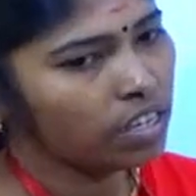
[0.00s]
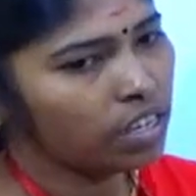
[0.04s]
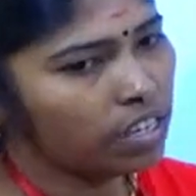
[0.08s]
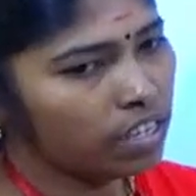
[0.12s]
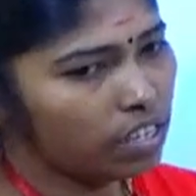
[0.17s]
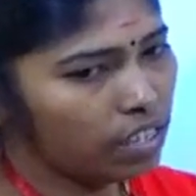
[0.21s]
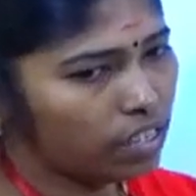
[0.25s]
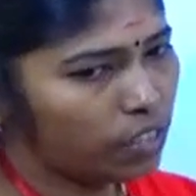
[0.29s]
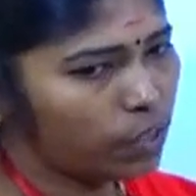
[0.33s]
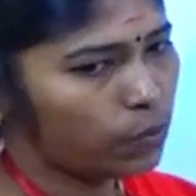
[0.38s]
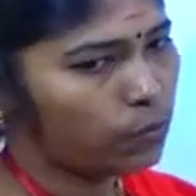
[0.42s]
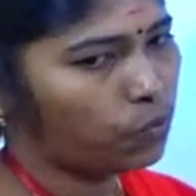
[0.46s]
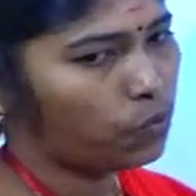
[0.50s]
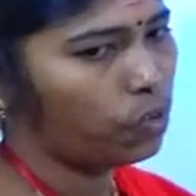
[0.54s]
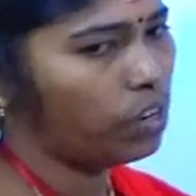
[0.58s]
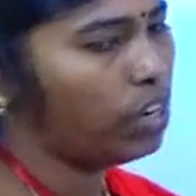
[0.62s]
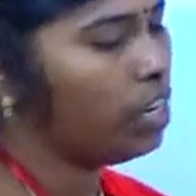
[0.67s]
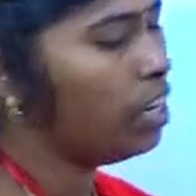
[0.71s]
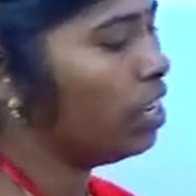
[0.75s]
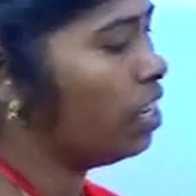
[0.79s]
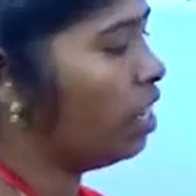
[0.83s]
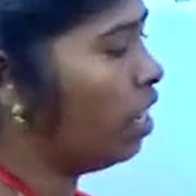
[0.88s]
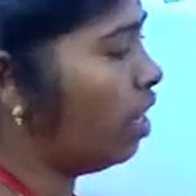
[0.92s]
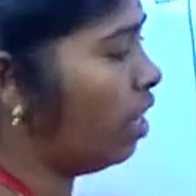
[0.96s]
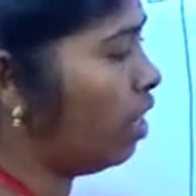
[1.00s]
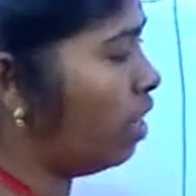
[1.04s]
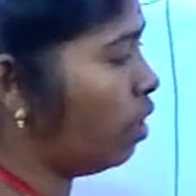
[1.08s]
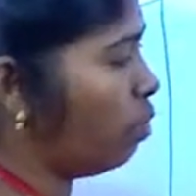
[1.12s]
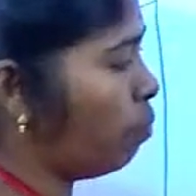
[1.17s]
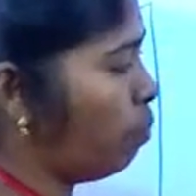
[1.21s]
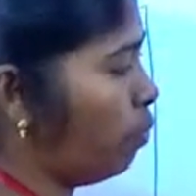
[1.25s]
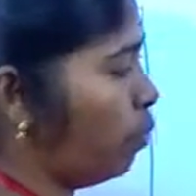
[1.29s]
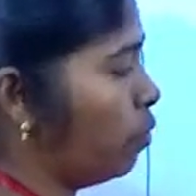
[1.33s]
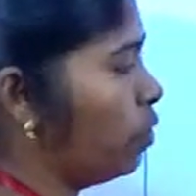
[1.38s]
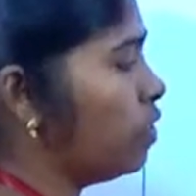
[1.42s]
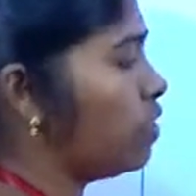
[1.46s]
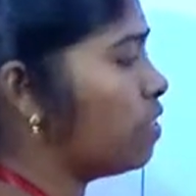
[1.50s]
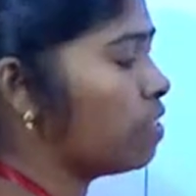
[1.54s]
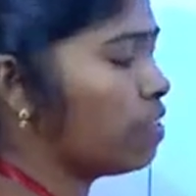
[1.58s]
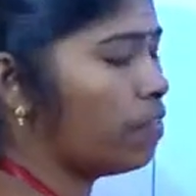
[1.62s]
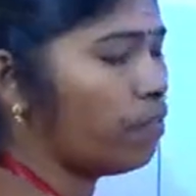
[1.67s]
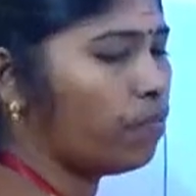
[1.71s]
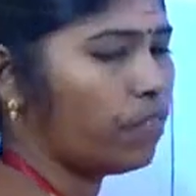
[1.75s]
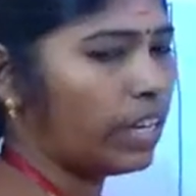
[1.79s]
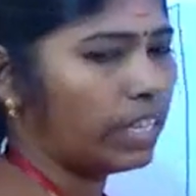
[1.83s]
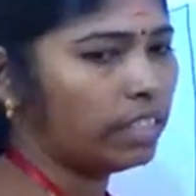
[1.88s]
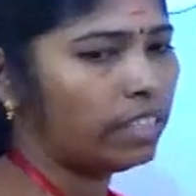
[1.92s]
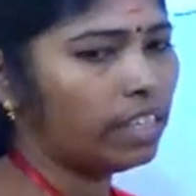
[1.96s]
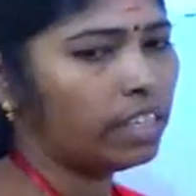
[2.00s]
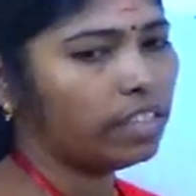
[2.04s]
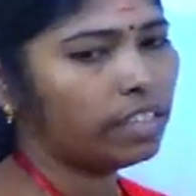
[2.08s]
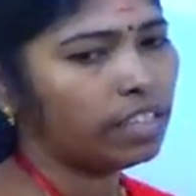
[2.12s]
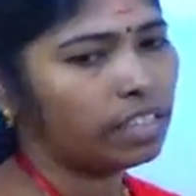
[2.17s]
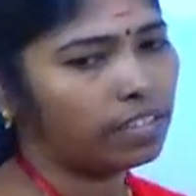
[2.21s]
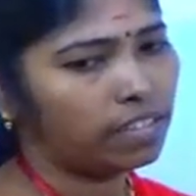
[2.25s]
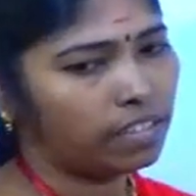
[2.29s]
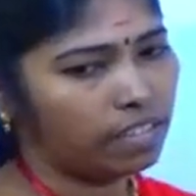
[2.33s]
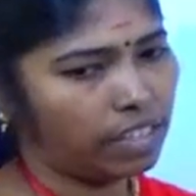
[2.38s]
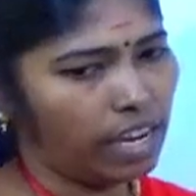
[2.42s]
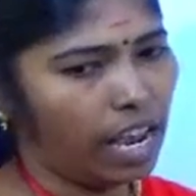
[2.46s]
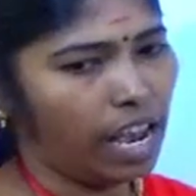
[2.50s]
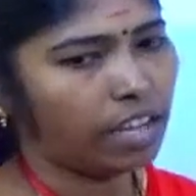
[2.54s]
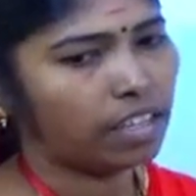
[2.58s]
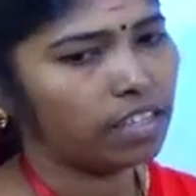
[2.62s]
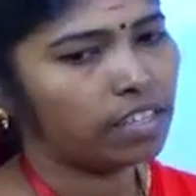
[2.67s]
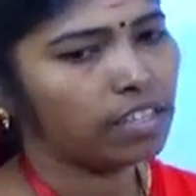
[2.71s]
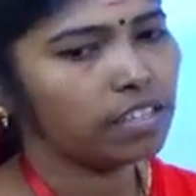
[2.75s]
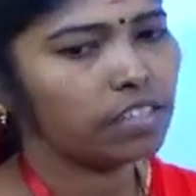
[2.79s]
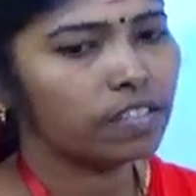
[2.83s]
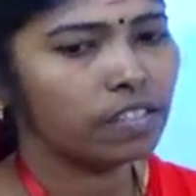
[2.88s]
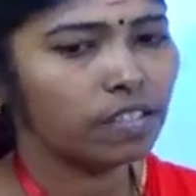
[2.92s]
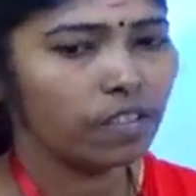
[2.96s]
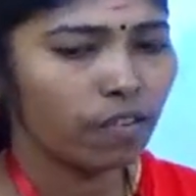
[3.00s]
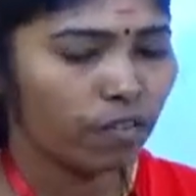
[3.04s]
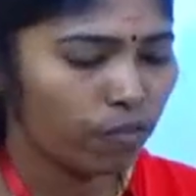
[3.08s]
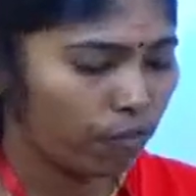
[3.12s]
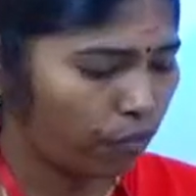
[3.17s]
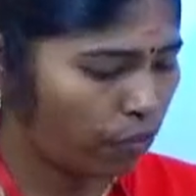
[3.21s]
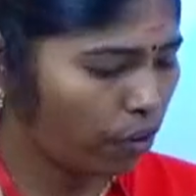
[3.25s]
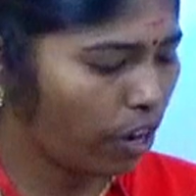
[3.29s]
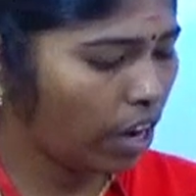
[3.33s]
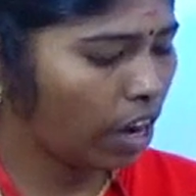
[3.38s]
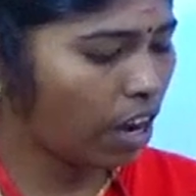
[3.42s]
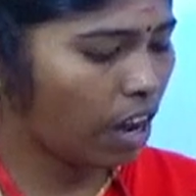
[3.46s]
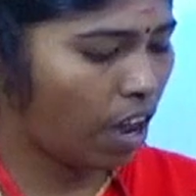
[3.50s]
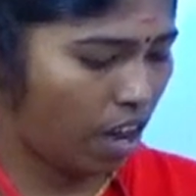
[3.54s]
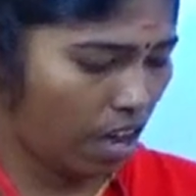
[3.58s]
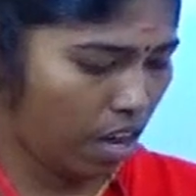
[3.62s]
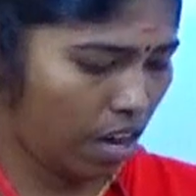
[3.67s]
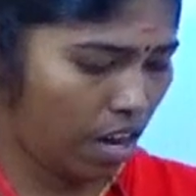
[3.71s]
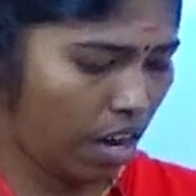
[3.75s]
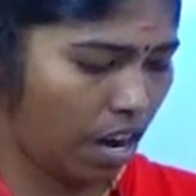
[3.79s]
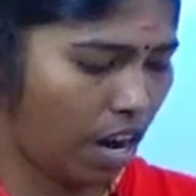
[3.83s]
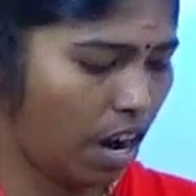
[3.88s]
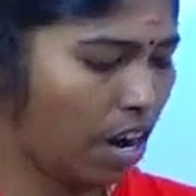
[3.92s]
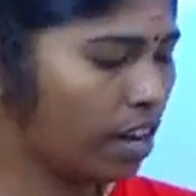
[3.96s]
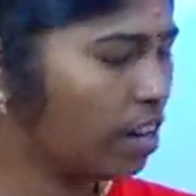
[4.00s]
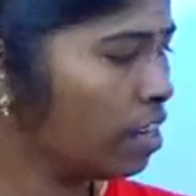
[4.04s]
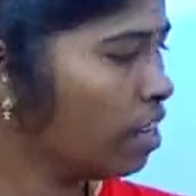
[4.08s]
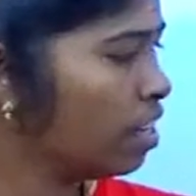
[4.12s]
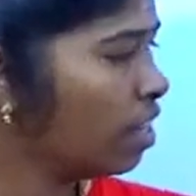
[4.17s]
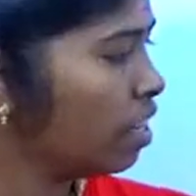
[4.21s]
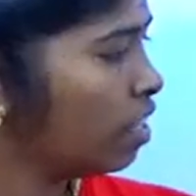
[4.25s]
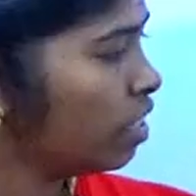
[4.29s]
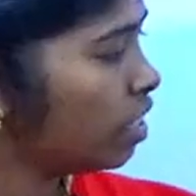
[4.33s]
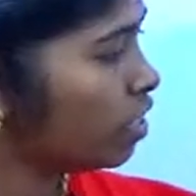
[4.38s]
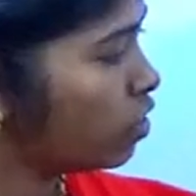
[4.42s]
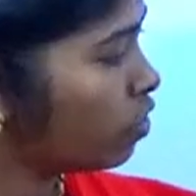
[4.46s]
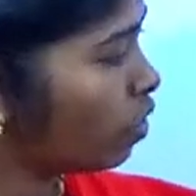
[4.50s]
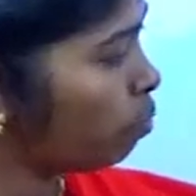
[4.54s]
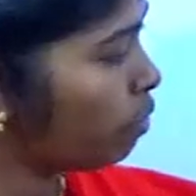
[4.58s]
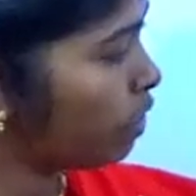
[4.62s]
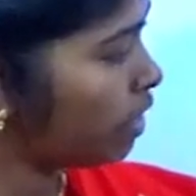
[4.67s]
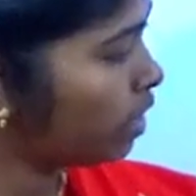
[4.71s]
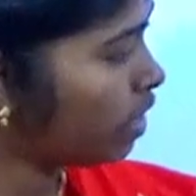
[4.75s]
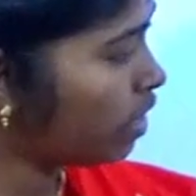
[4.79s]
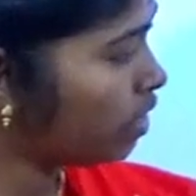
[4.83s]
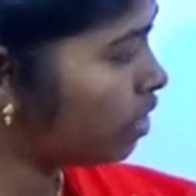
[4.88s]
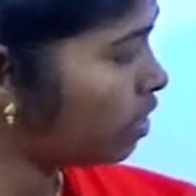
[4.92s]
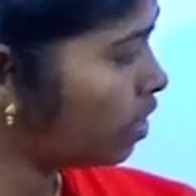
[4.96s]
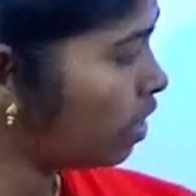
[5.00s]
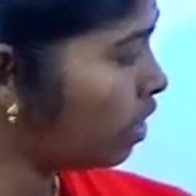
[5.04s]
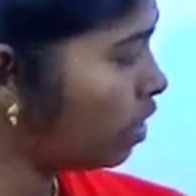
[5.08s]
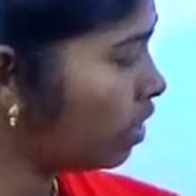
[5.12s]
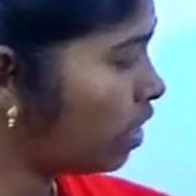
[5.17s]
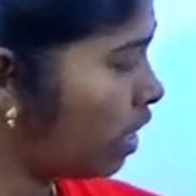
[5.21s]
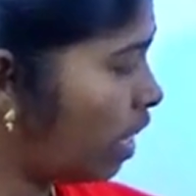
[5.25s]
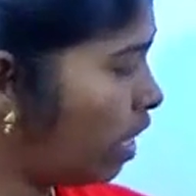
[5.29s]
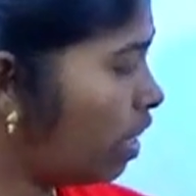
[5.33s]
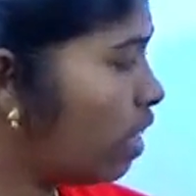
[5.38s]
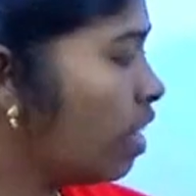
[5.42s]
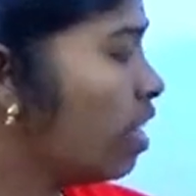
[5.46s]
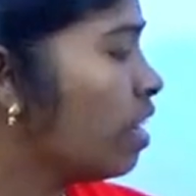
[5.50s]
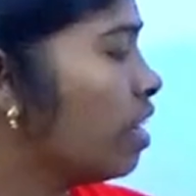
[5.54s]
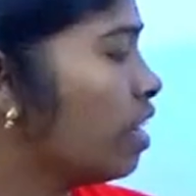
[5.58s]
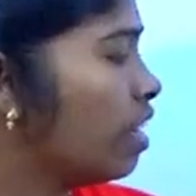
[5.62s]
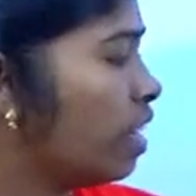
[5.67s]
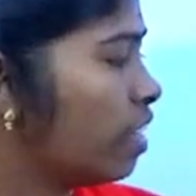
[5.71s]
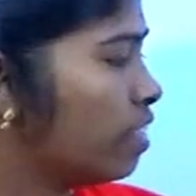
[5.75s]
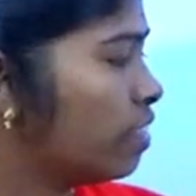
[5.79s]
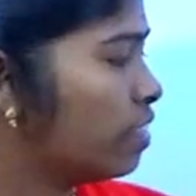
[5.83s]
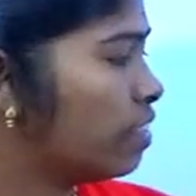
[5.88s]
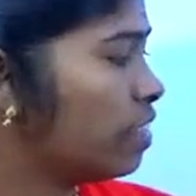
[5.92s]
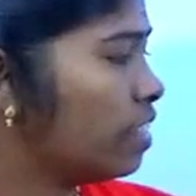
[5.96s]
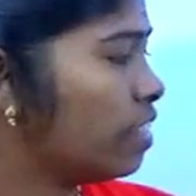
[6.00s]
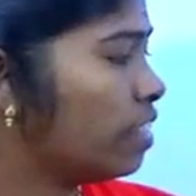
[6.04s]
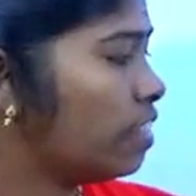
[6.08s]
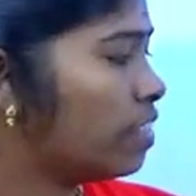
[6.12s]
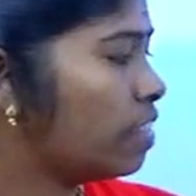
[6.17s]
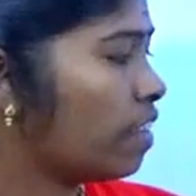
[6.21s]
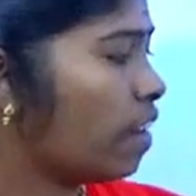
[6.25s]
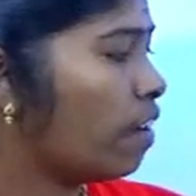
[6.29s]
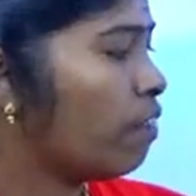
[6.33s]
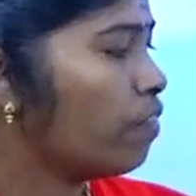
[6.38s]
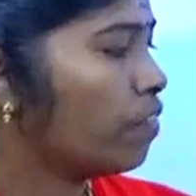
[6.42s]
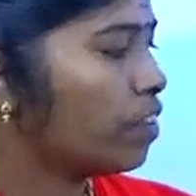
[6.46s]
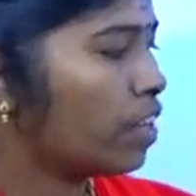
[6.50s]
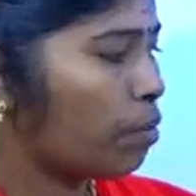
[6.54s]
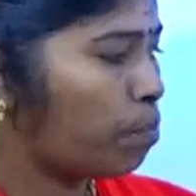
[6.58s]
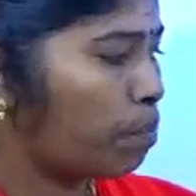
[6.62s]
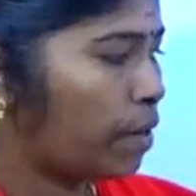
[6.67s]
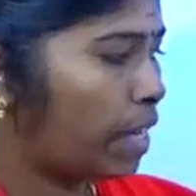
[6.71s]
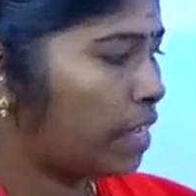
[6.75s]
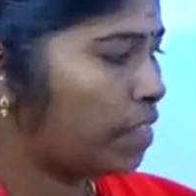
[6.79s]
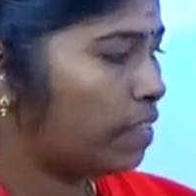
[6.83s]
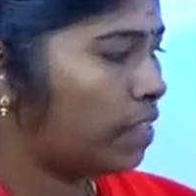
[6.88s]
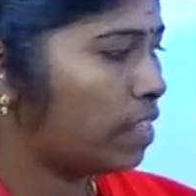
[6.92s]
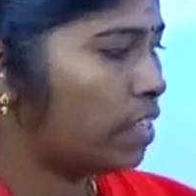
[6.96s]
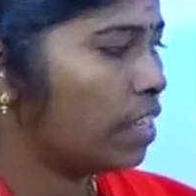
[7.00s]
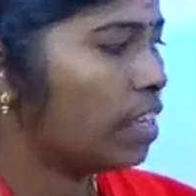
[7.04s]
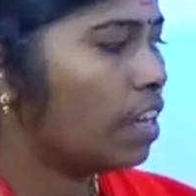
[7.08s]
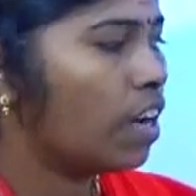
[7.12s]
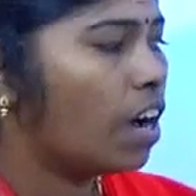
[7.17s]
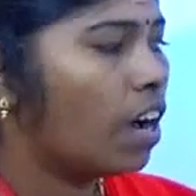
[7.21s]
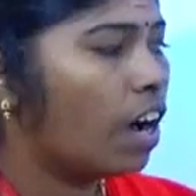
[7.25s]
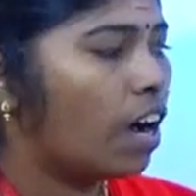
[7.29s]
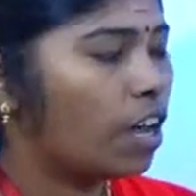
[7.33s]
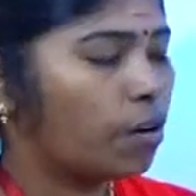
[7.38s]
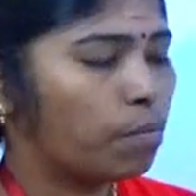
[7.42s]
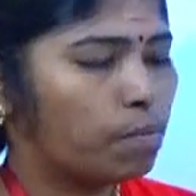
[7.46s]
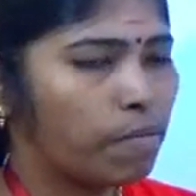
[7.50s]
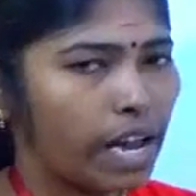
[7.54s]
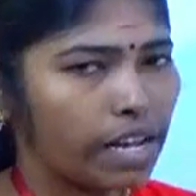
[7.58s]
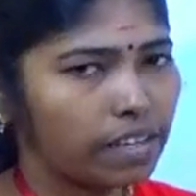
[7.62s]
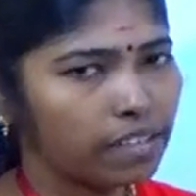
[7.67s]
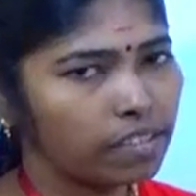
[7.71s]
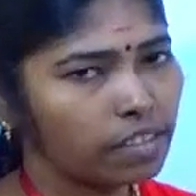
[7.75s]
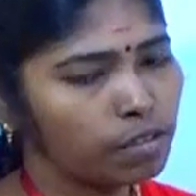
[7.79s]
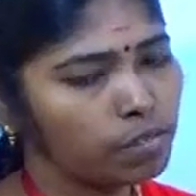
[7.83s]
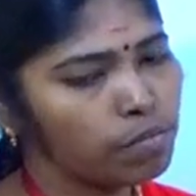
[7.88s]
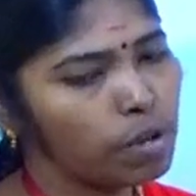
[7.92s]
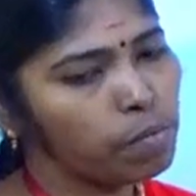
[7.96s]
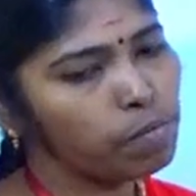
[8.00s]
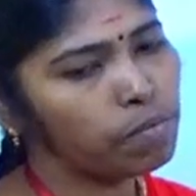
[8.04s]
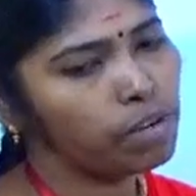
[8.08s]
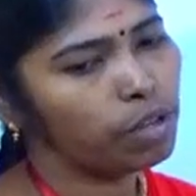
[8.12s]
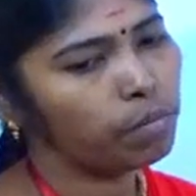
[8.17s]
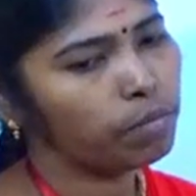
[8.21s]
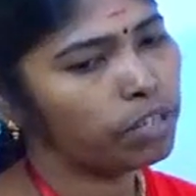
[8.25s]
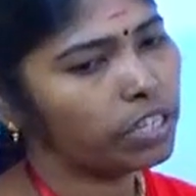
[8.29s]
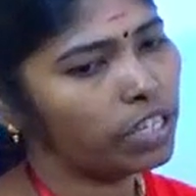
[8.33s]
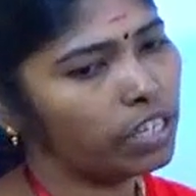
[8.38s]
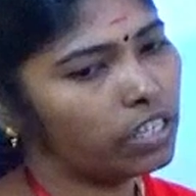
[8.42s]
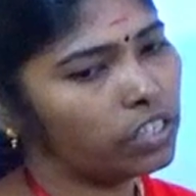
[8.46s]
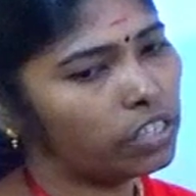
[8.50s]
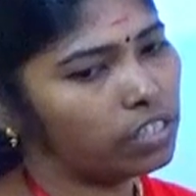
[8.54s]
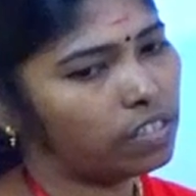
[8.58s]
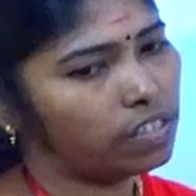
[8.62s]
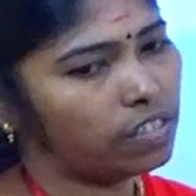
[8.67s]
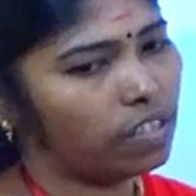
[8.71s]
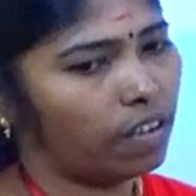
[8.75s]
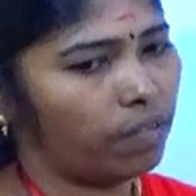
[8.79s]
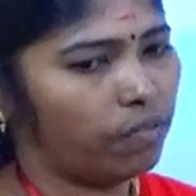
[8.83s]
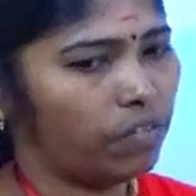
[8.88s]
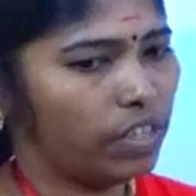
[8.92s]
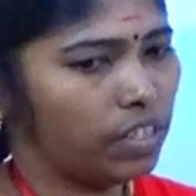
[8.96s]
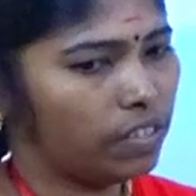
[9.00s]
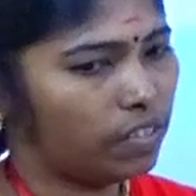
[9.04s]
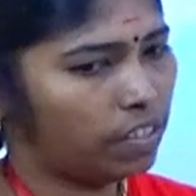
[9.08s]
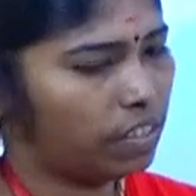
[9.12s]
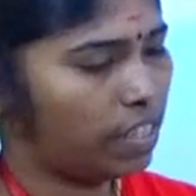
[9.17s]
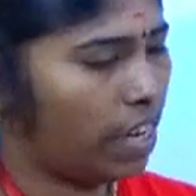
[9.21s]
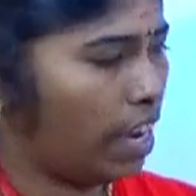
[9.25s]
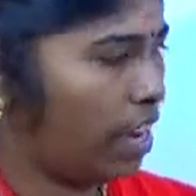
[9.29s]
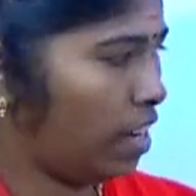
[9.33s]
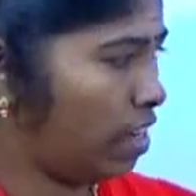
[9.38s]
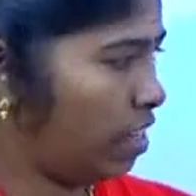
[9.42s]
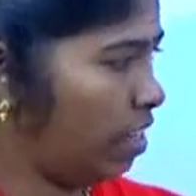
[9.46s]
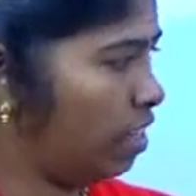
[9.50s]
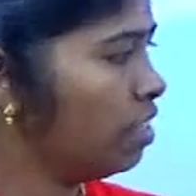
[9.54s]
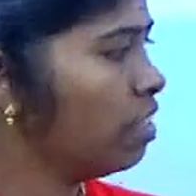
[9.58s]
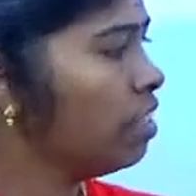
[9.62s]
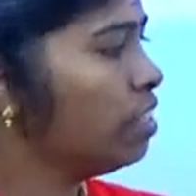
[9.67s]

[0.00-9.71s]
Is full reports whether the stack is full or not. It will be reaching the exits of capacity or maximum limitations of the stack.